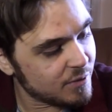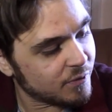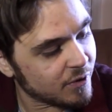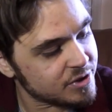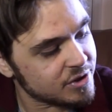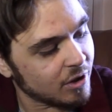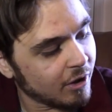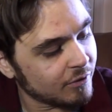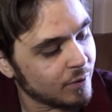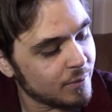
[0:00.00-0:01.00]
First
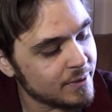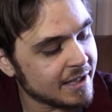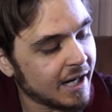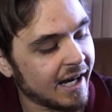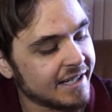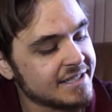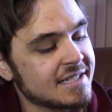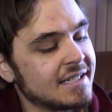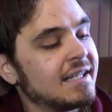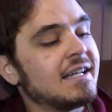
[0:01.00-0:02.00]
off, what we
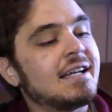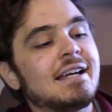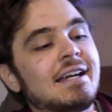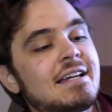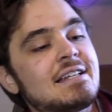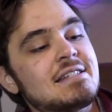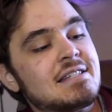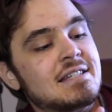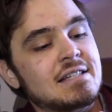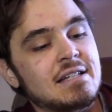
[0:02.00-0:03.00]
got
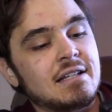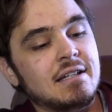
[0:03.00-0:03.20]
is